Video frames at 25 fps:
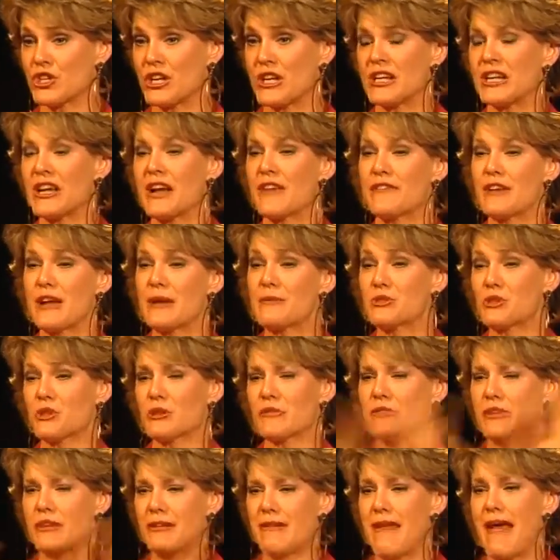for JDF. I'm sort
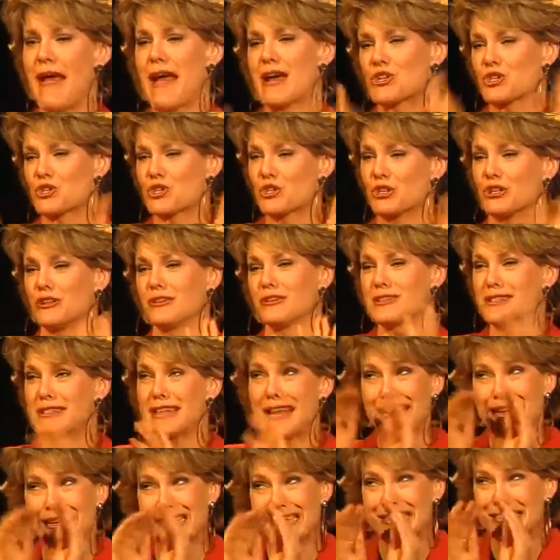of the national
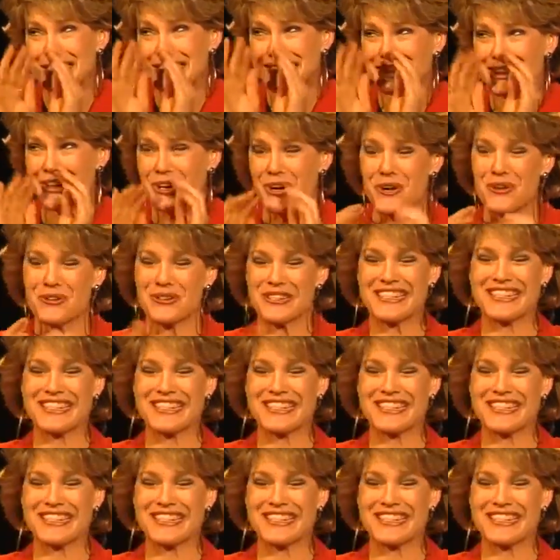second, you know,